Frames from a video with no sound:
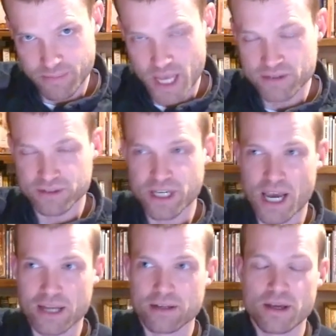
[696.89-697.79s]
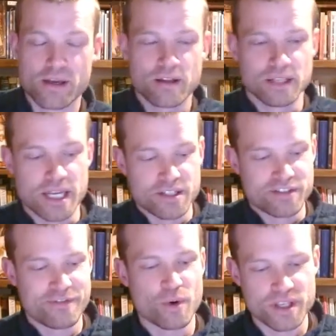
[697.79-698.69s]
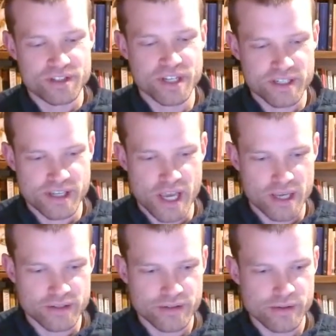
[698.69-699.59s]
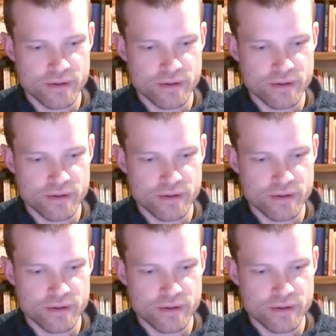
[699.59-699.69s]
Paschal Tide, Lent is 46 days,